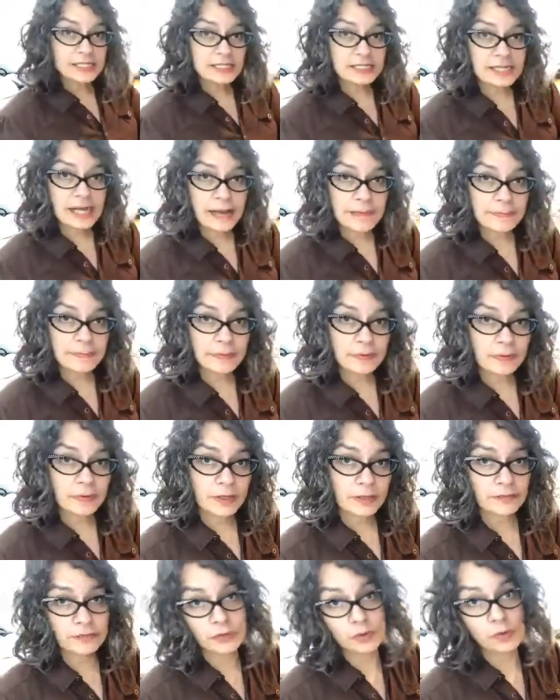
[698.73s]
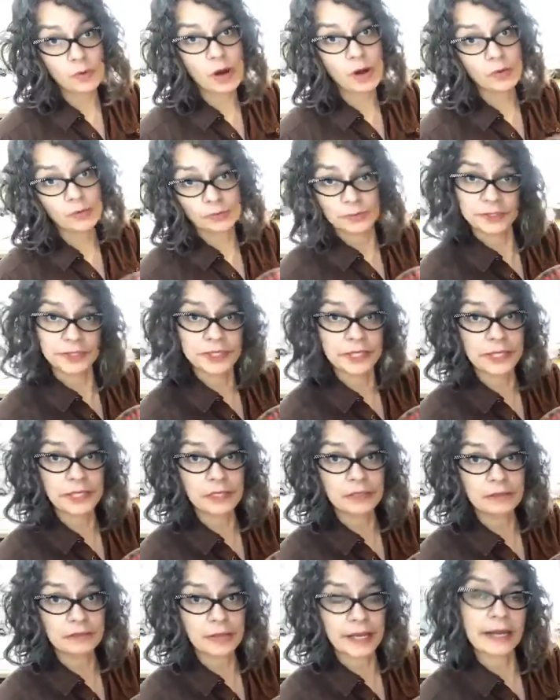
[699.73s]
step, if you are
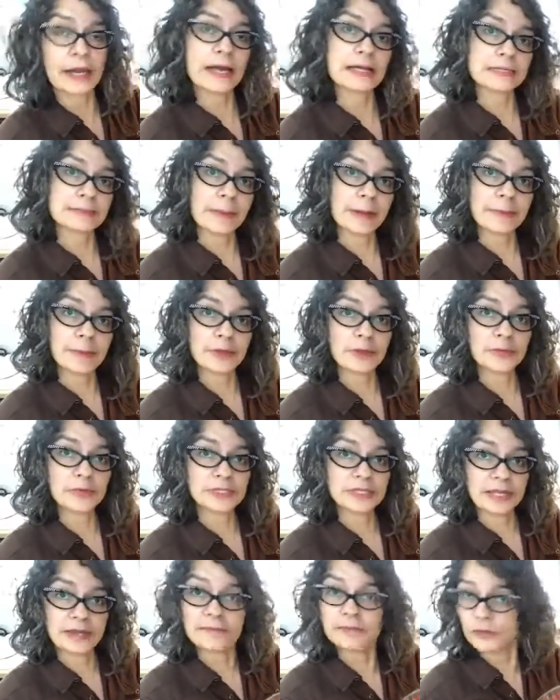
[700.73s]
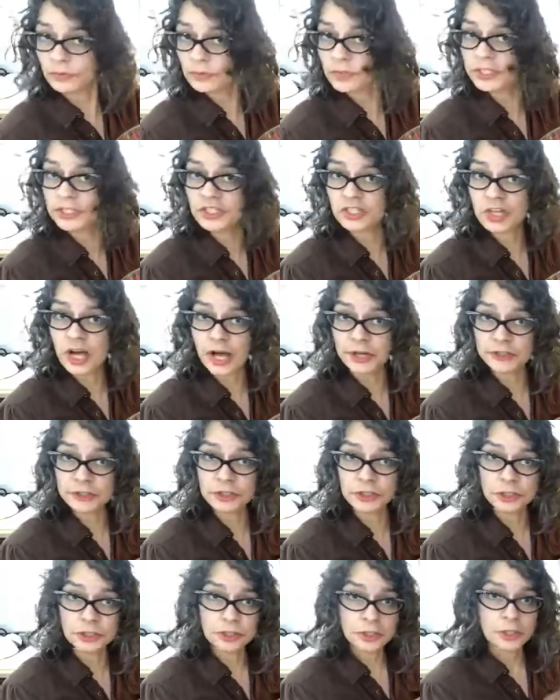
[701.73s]
really, like as my mother would say, if you're really
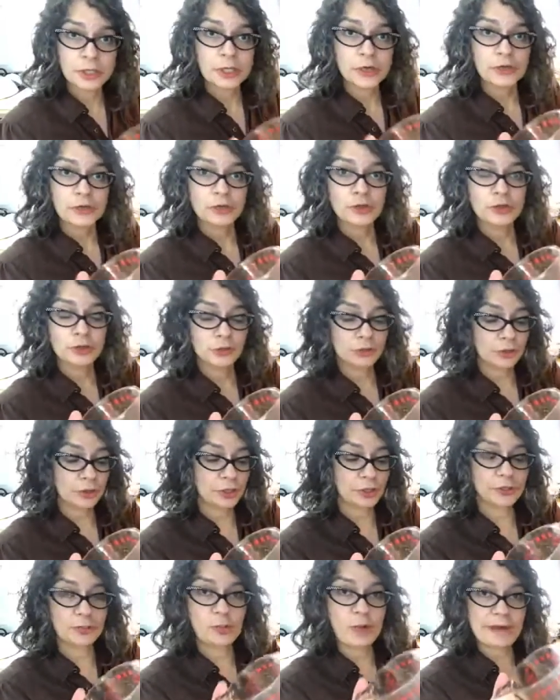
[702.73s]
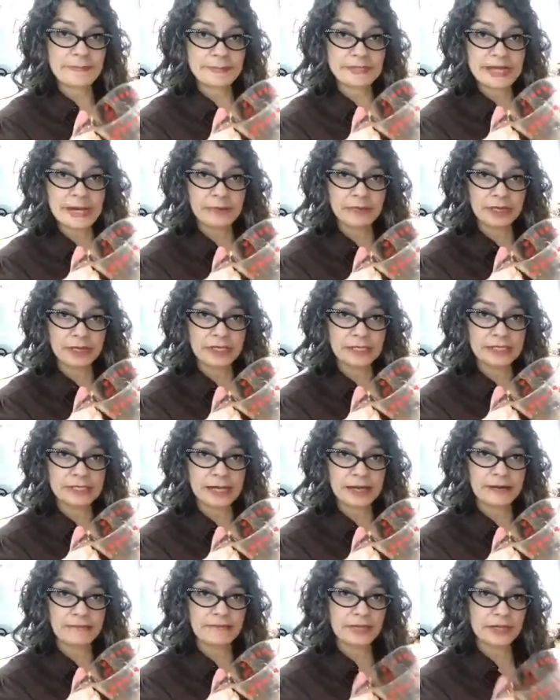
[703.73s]
Scotch, you could wipe down the inside of